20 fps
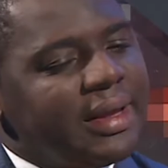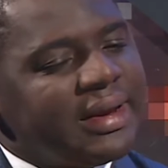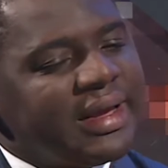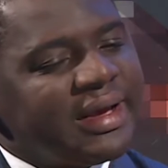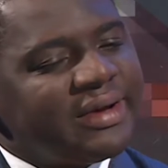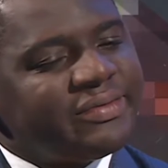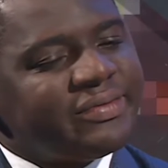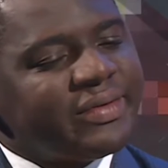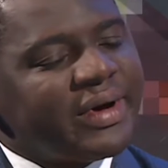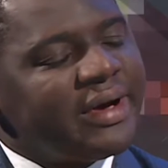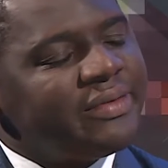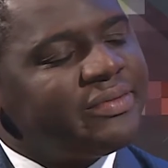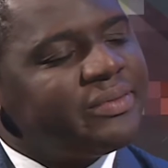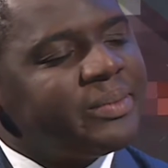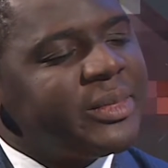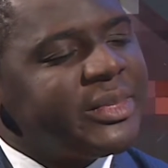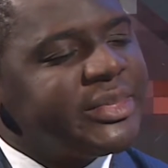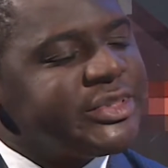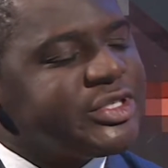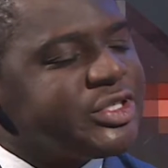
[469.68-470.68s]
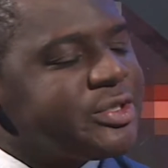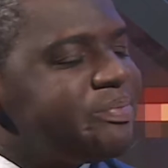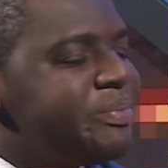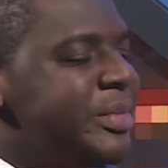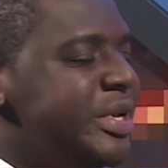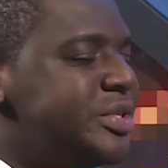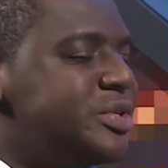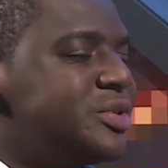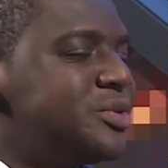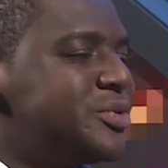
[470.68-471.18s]
I've
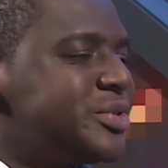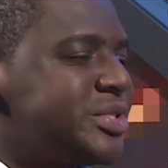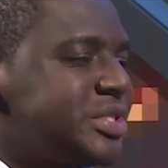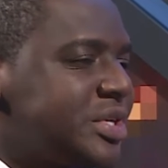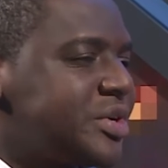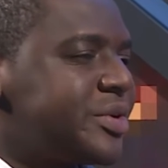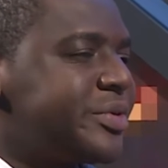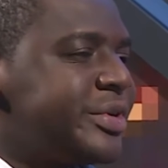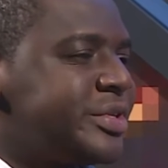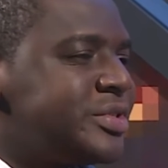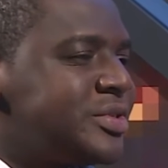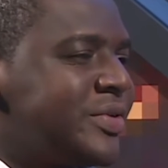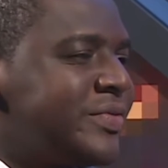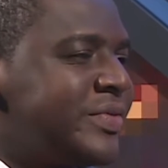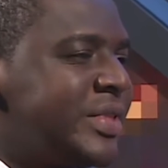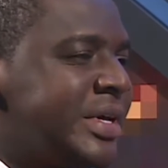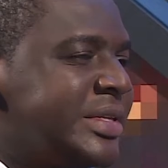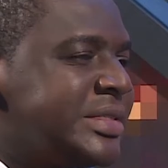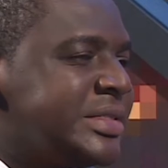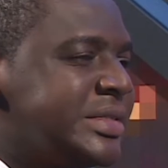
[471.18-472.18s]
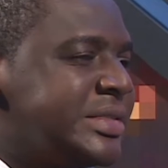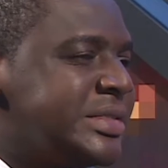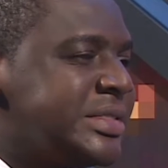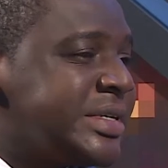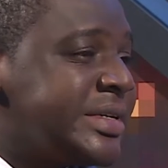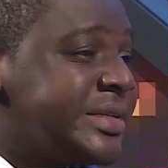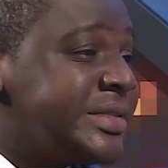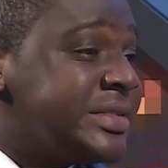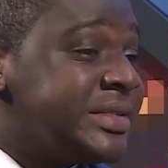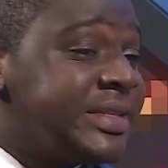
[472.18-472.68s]
made no secret of that
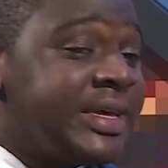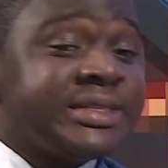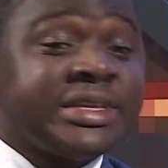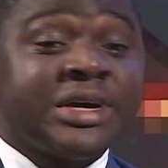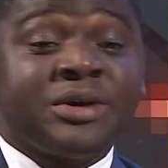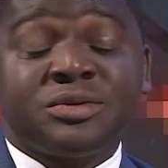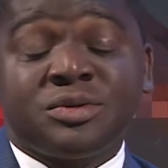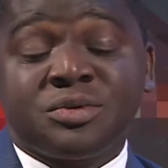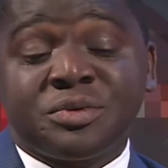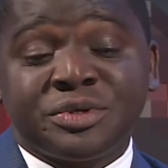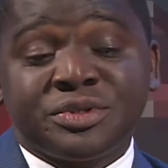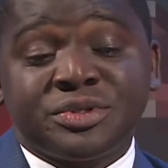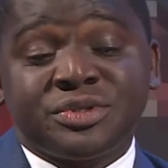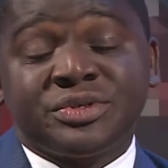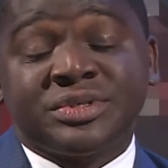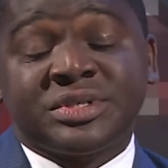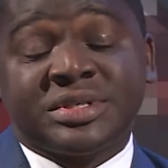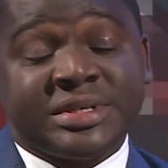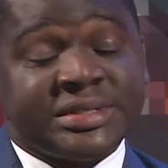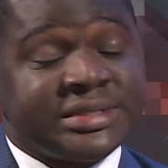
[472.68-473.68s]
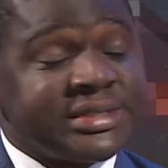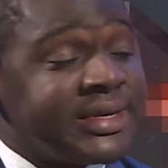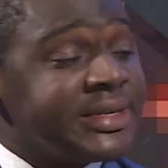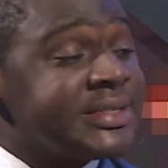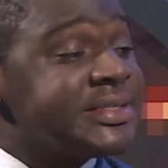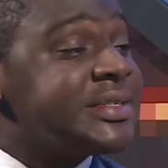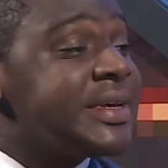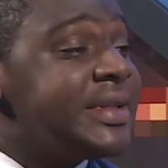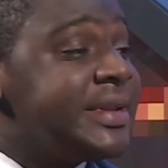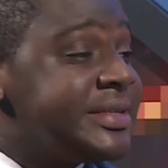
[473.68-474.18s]
intent, that I would want to see His
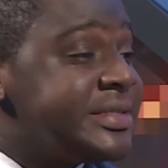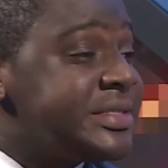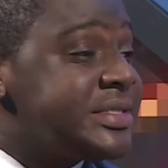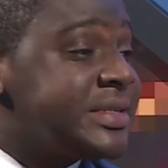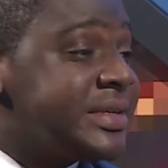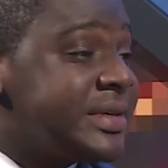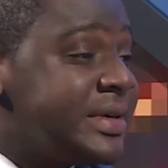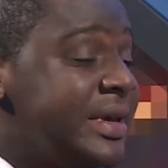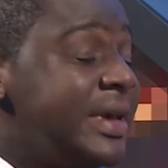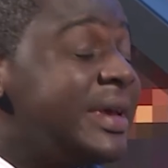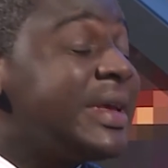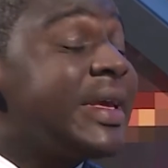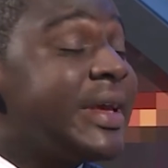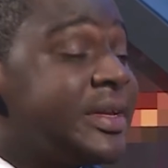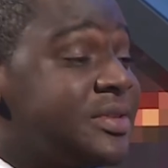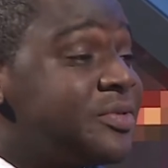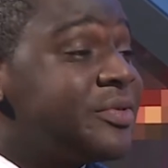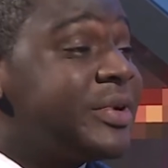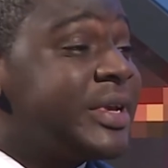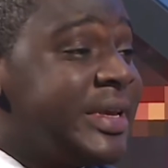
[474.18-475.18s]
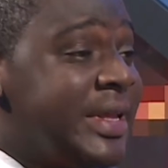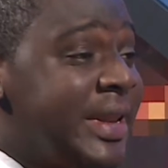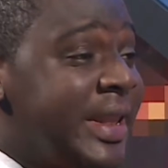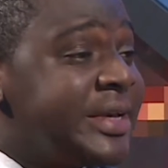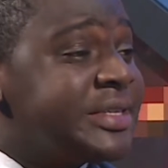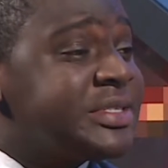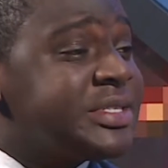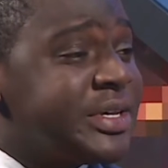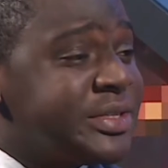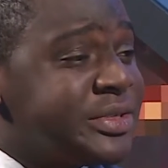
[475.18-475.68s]
Excellency get
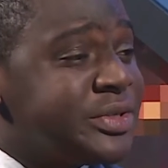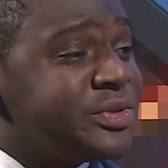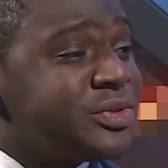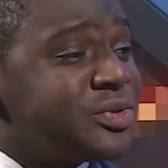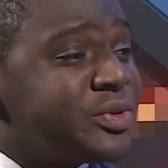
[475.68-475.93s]
re-elected in 2020.